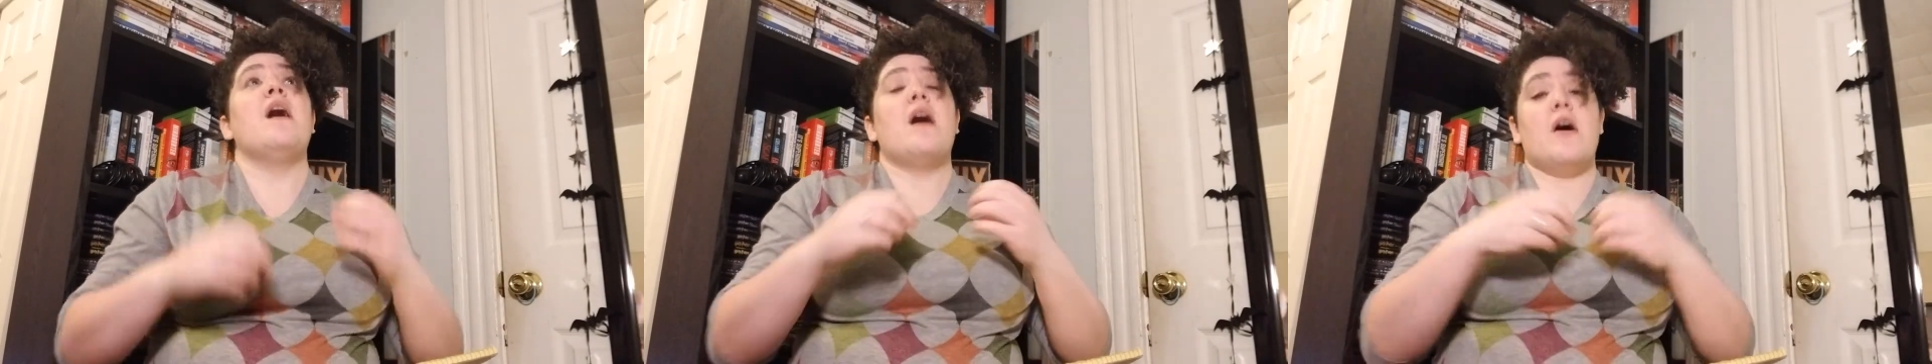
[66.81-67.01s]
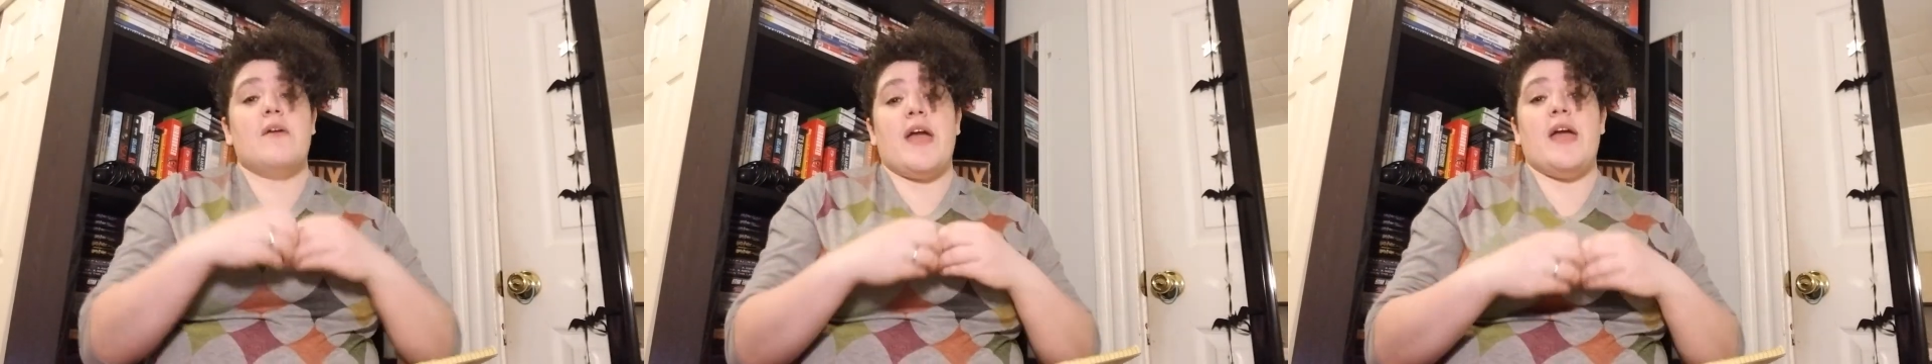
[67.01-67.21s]

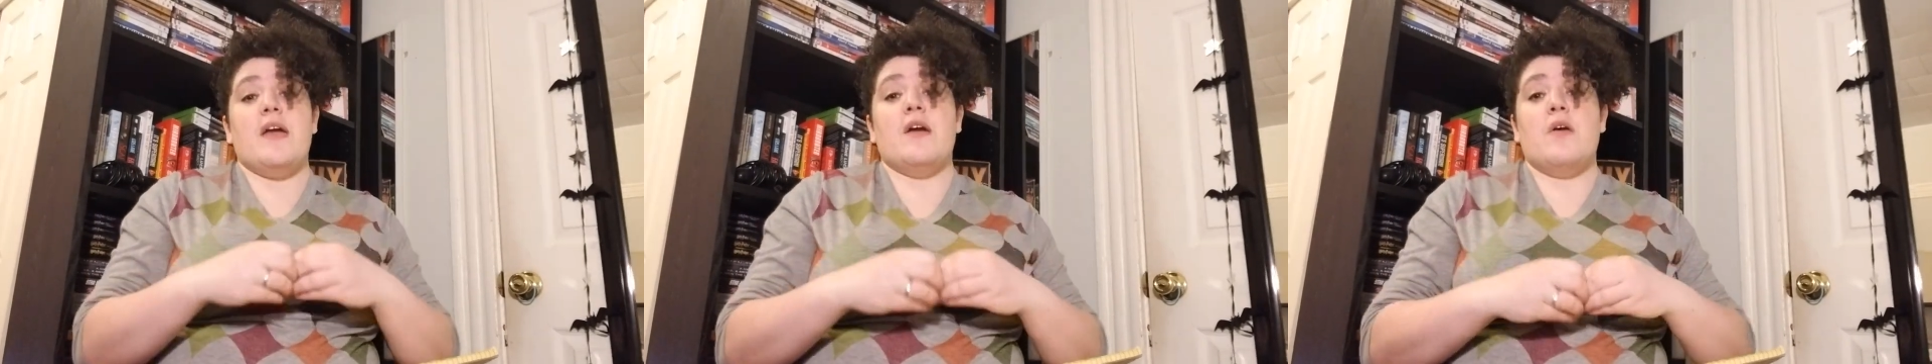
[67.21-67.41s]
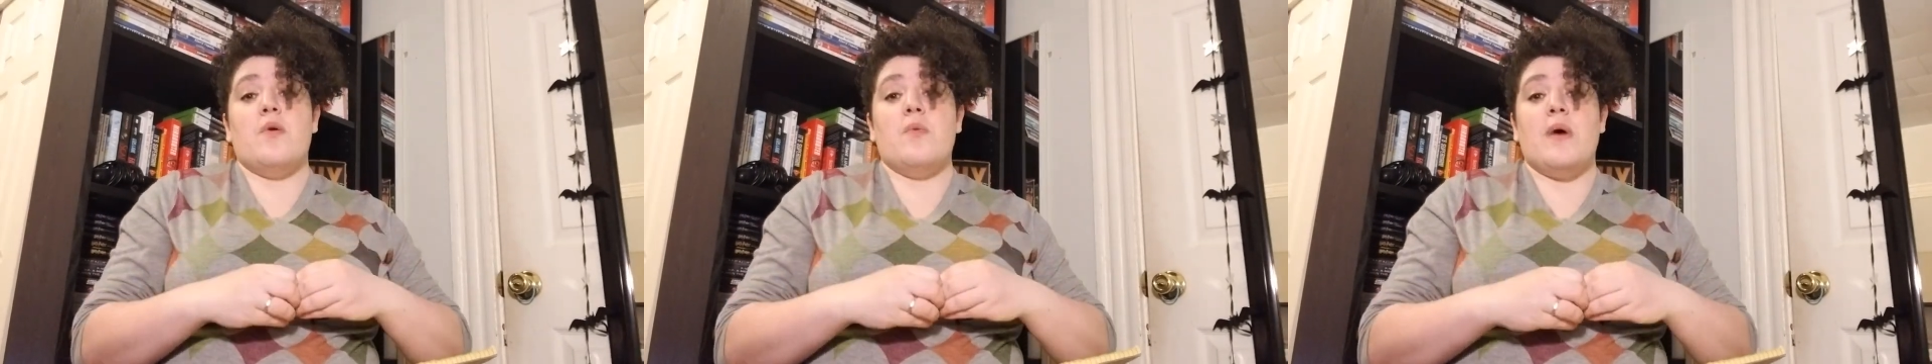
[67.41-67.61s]

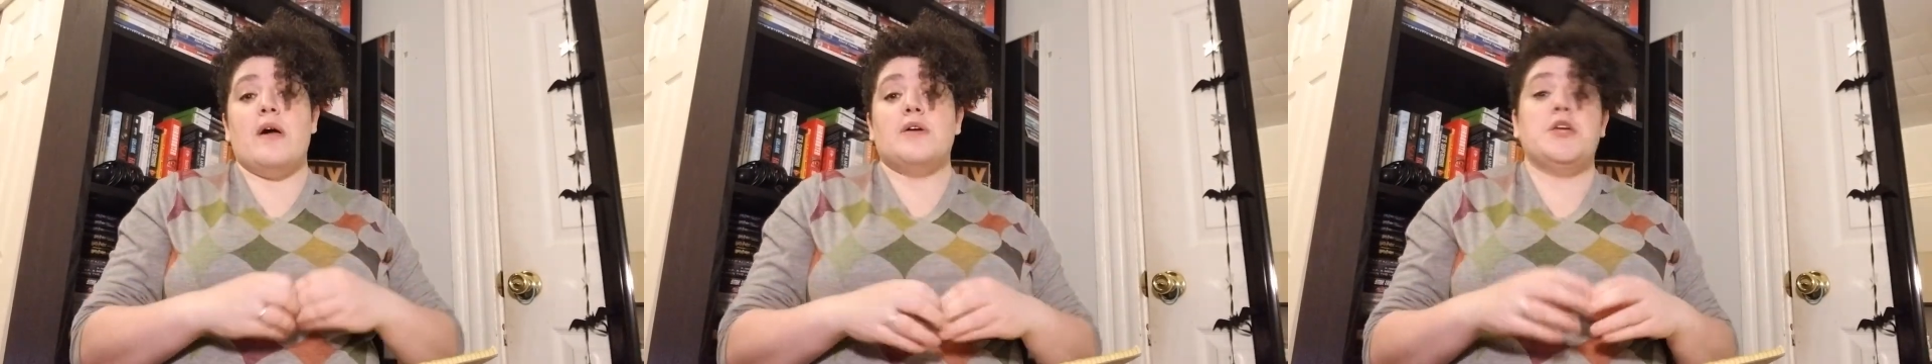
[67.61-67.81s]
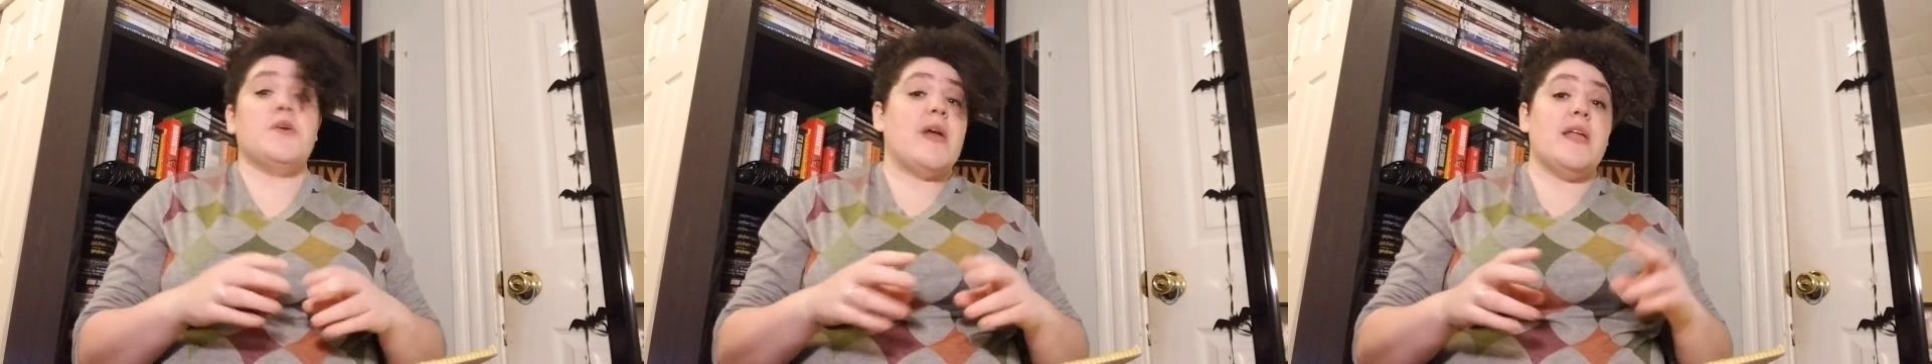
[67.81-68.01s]
okay,
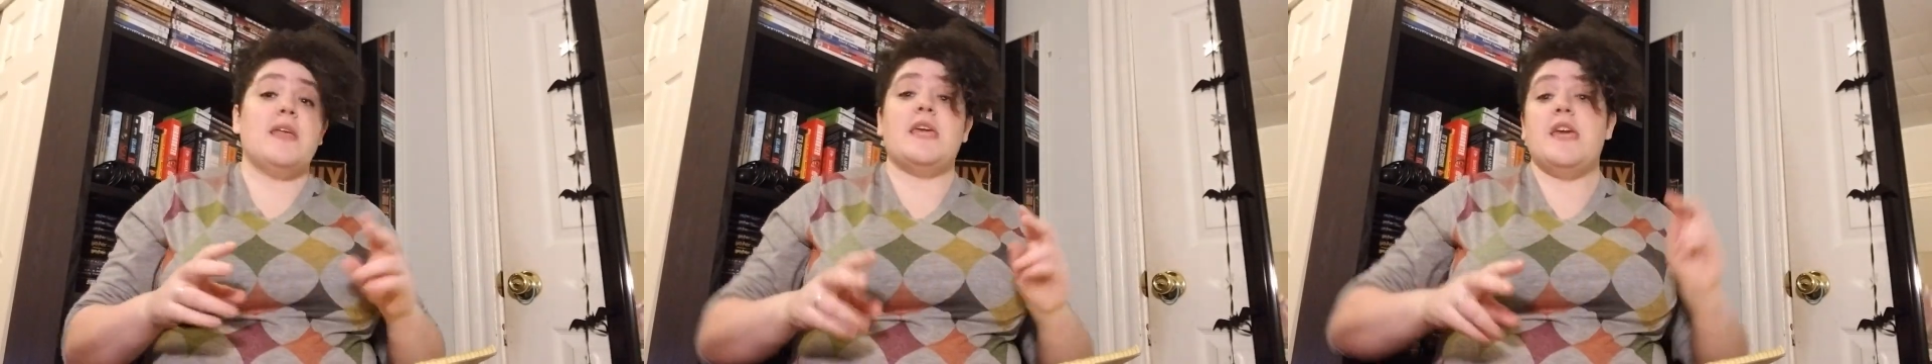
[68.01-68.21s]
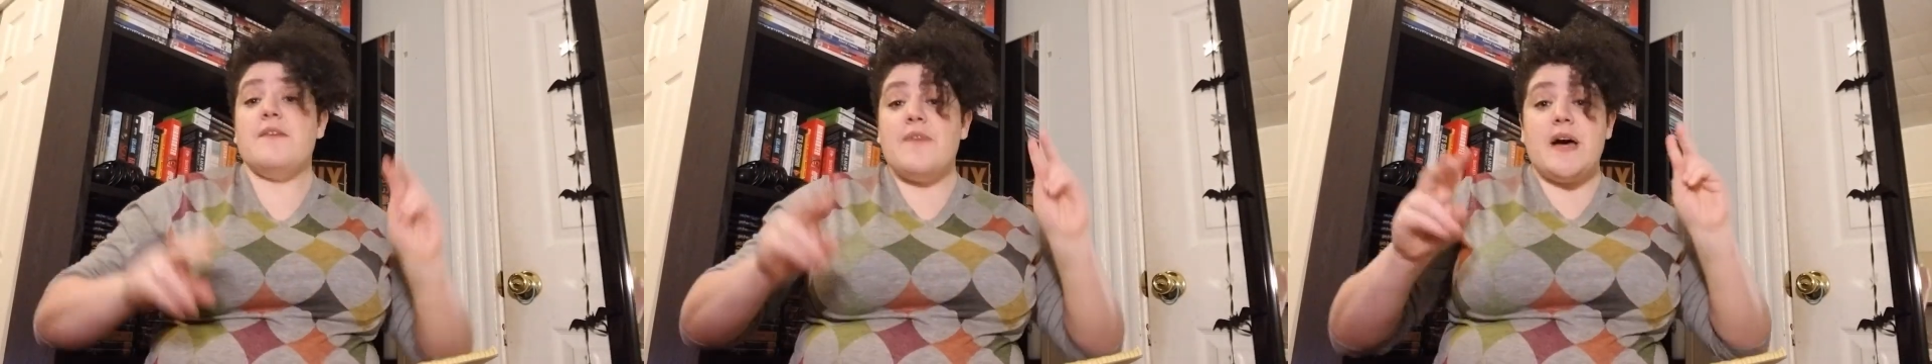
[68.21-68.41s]
well, you
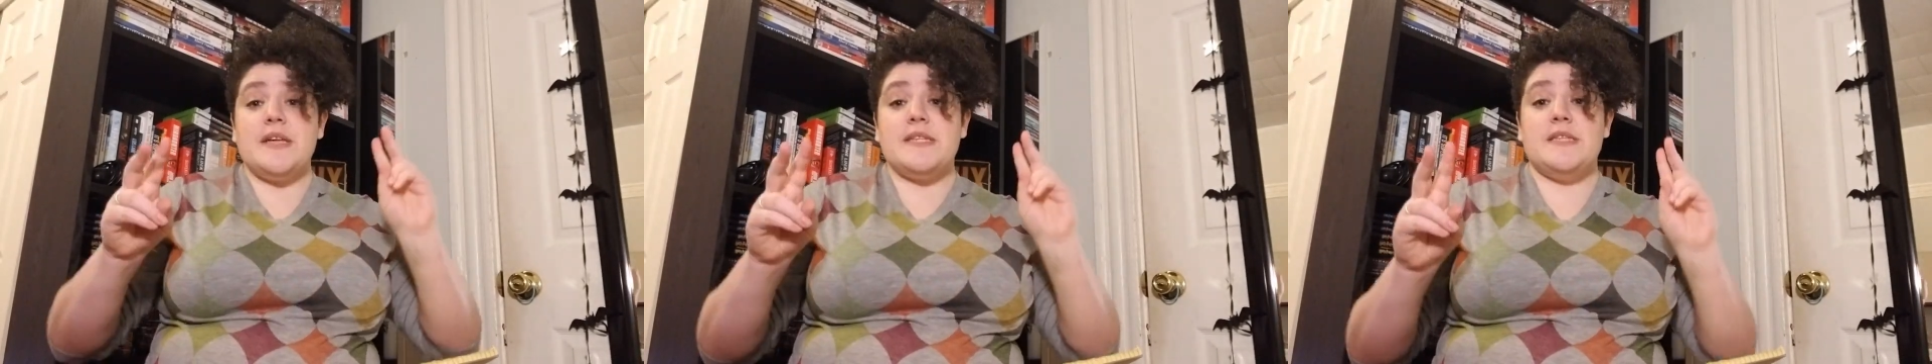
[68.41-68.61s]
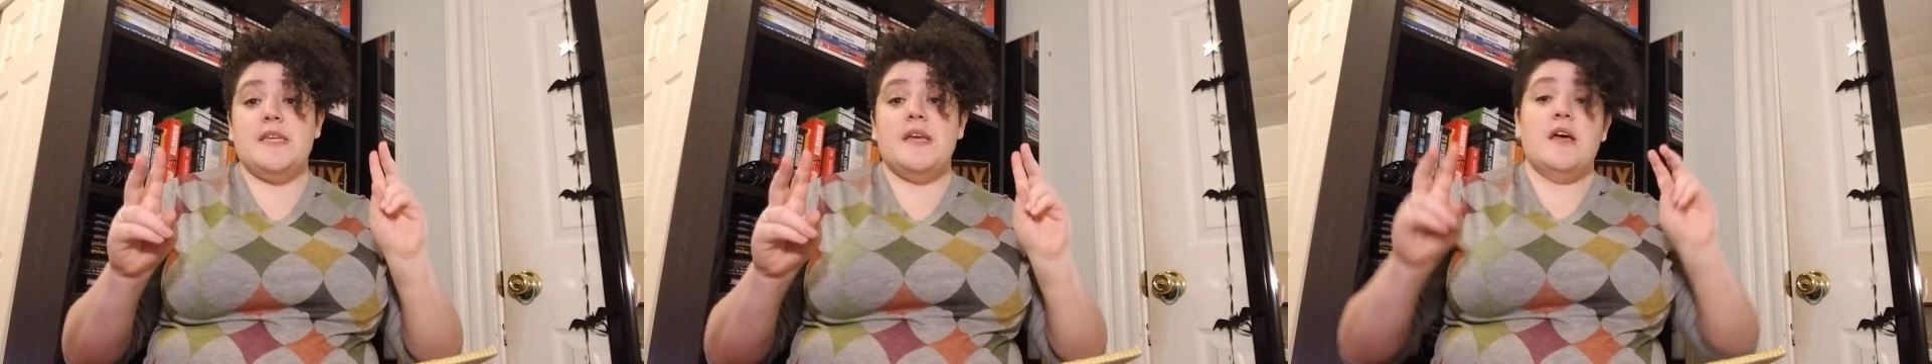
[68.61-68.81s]
can give
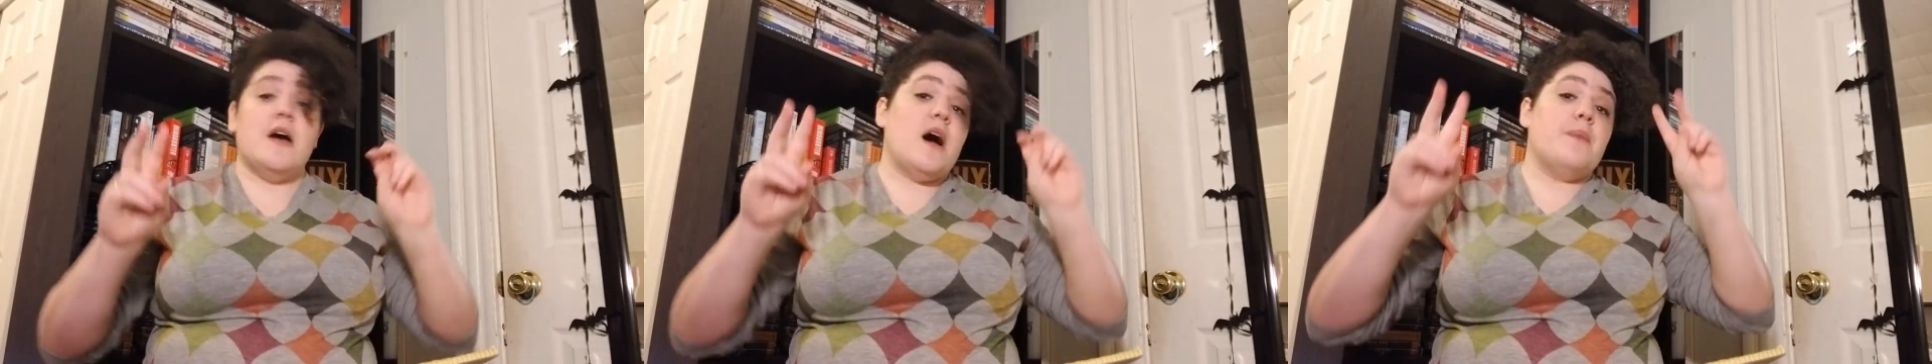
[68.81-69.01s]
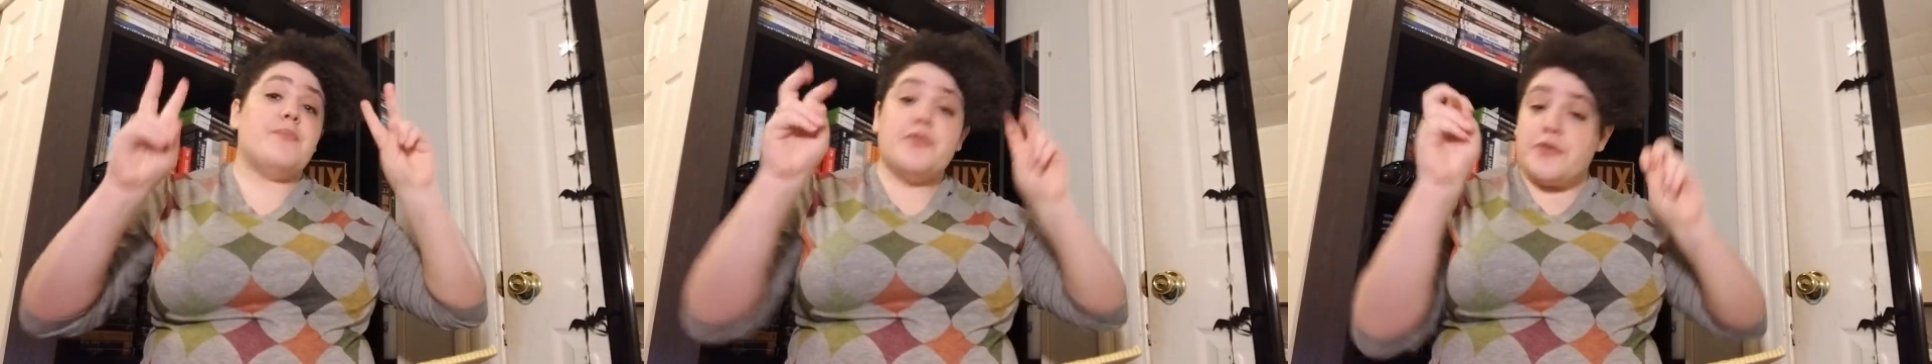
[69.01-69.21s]
us
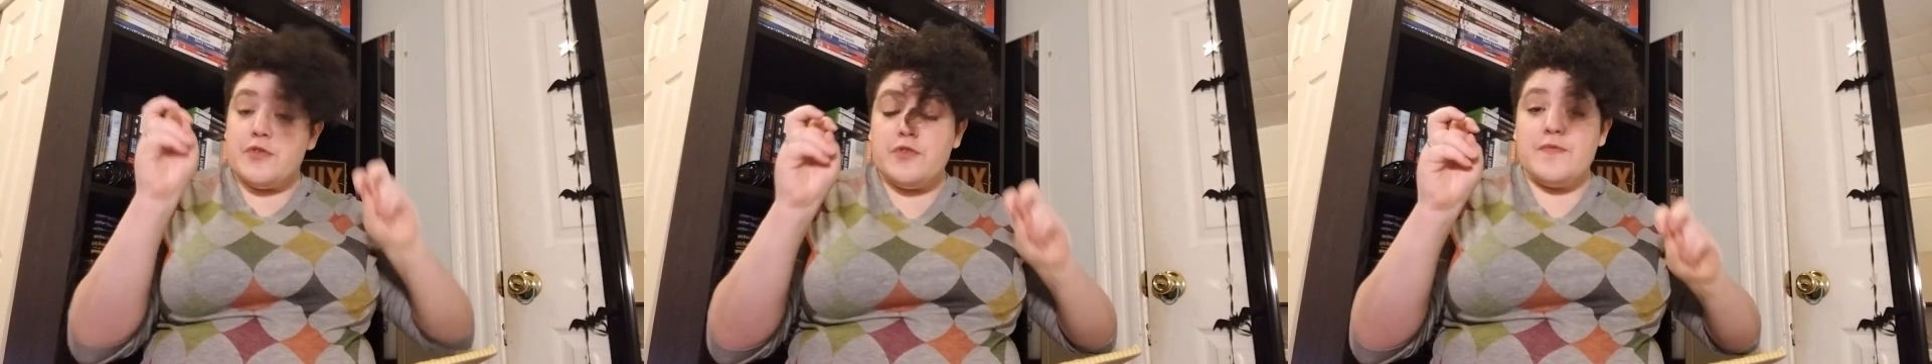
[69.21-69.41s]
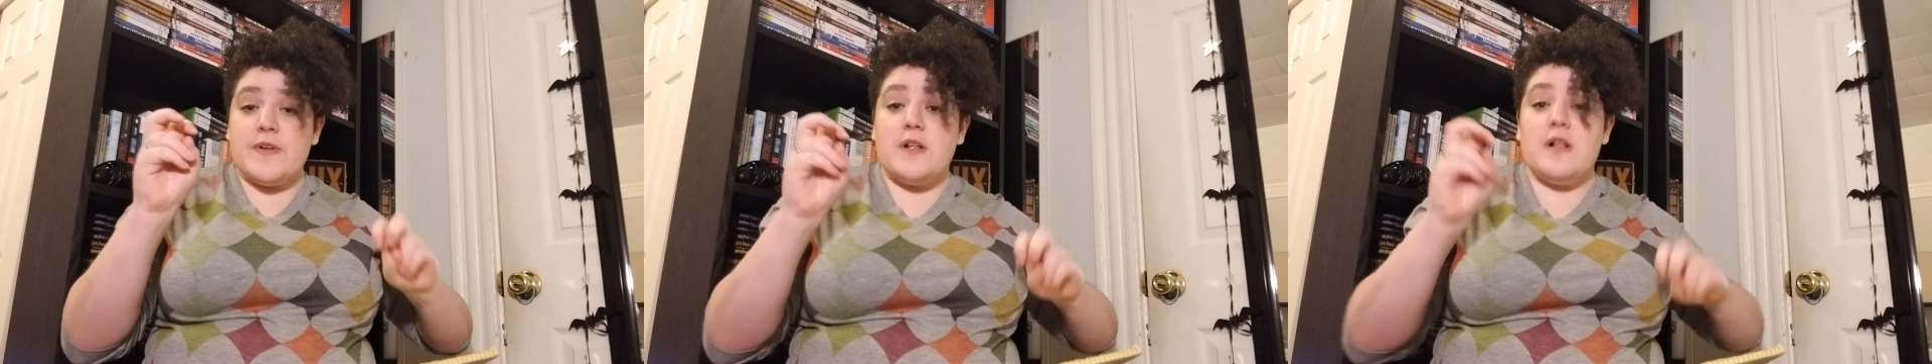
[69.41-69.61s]

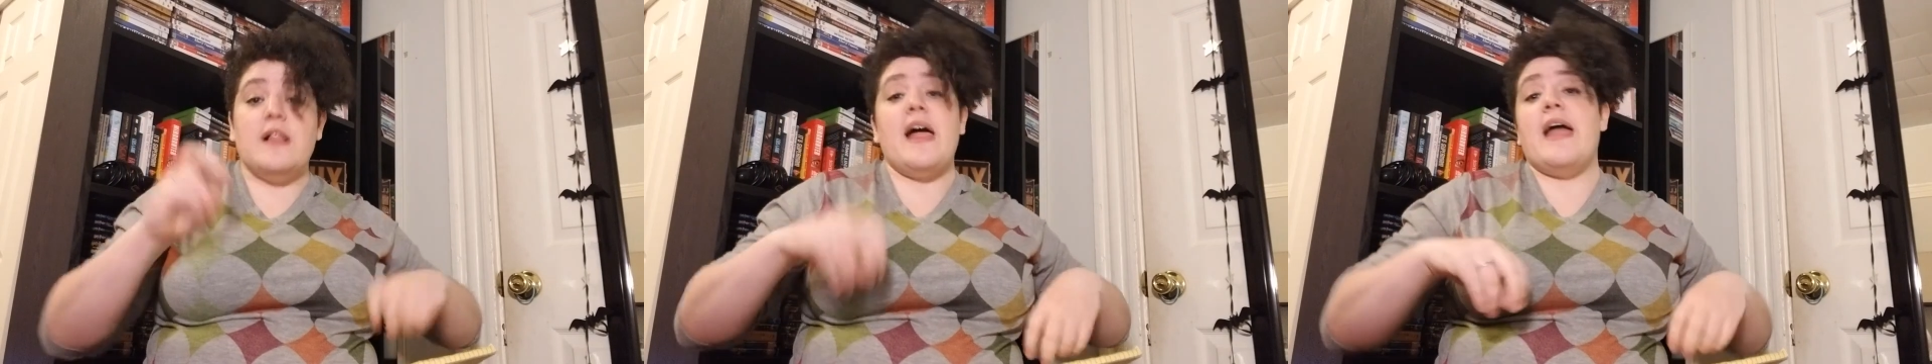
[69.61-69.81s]
approval.